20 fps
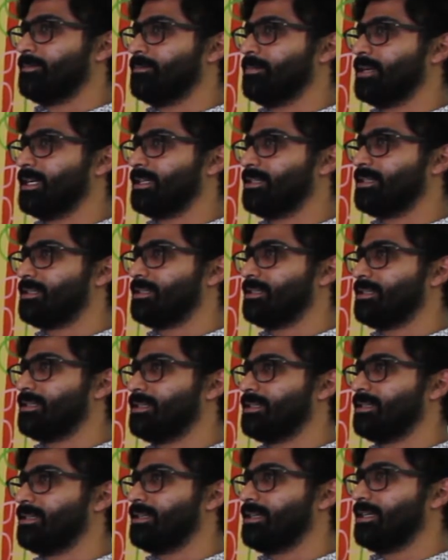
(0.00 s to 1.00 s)
But
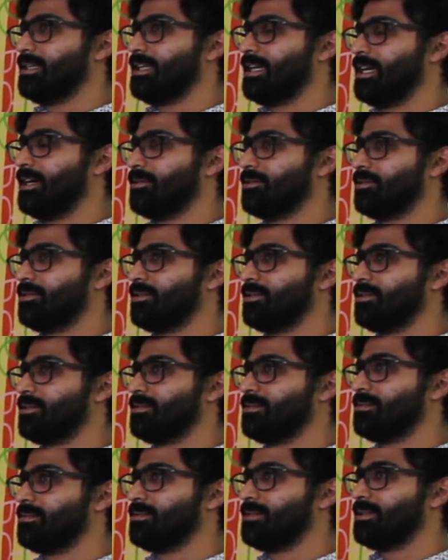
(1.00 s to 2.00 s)
in
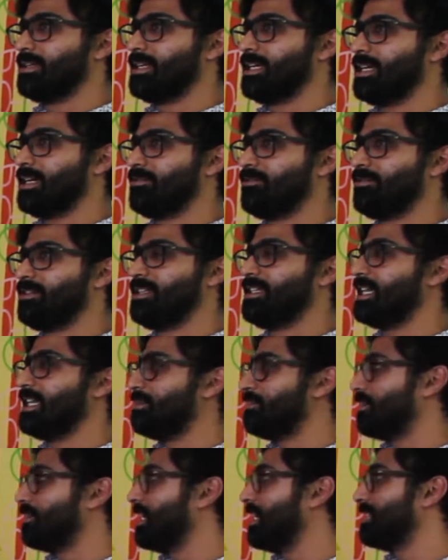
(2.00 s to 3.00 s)
our
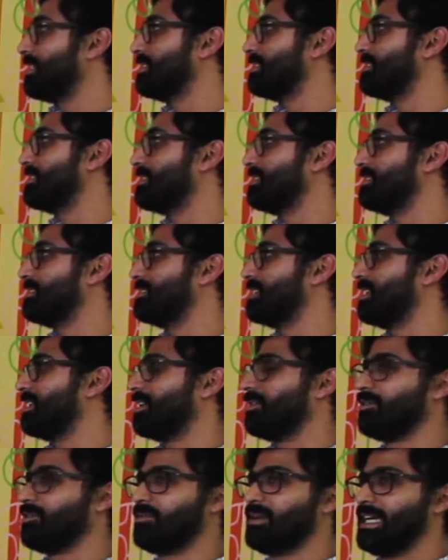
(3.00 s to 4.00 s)
everyday practices, in
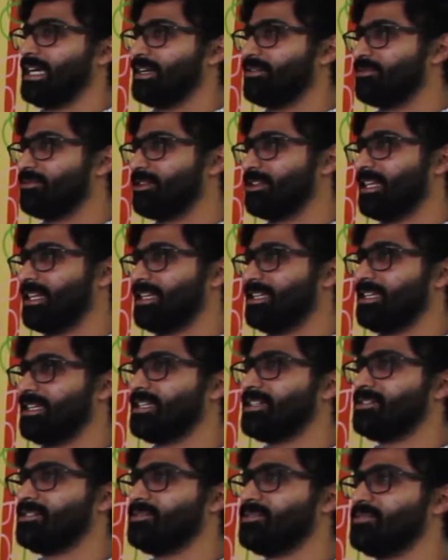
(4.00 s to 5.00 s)
our way of
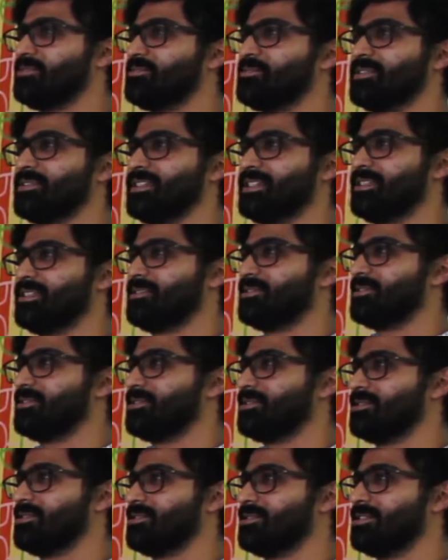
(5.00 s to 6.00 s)
relating to
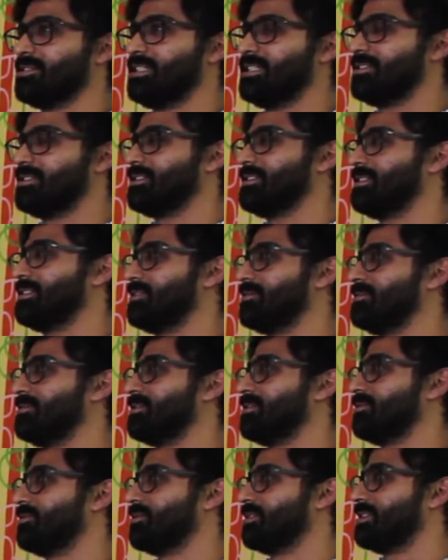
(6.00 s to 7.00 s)
political initiatives
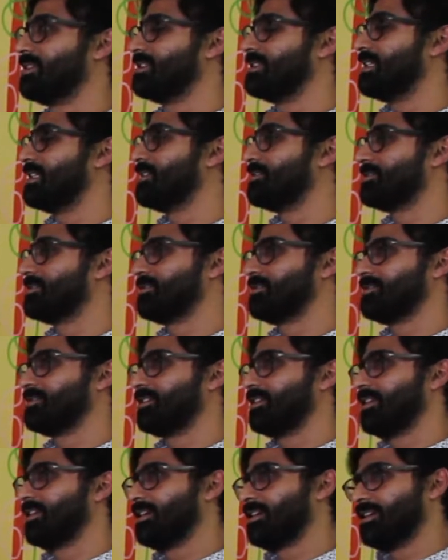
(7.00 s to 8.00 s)
and organizations,
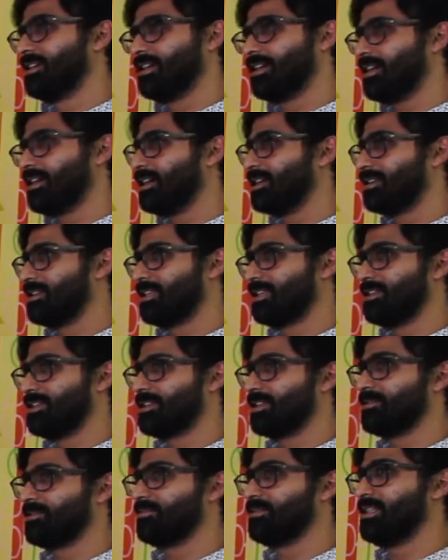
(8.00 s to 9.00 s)
I think
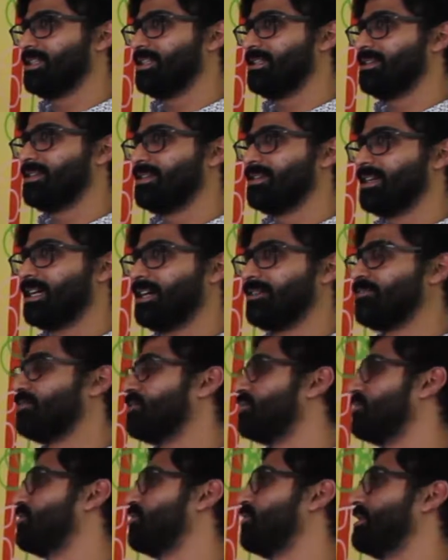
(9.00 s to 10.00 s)
that we have
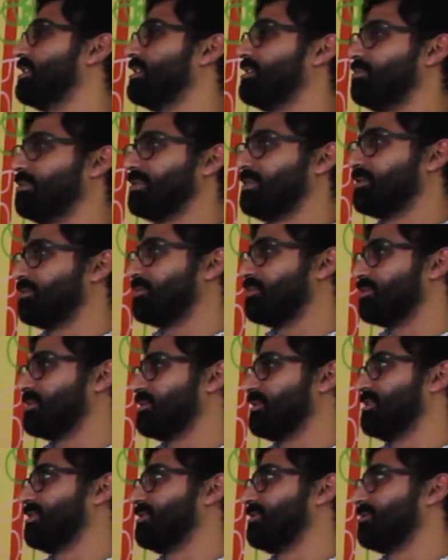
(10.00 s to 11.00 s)
no choice but to push
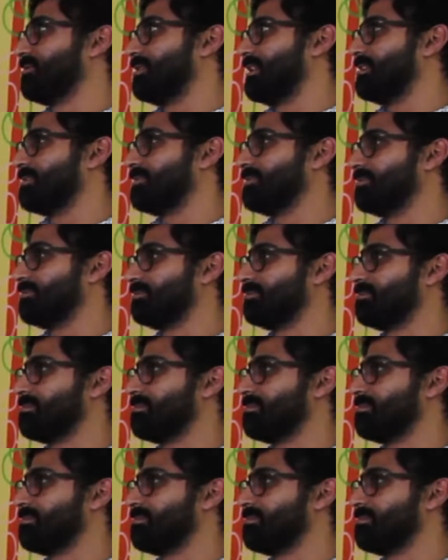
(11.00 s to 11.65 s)
in this direction.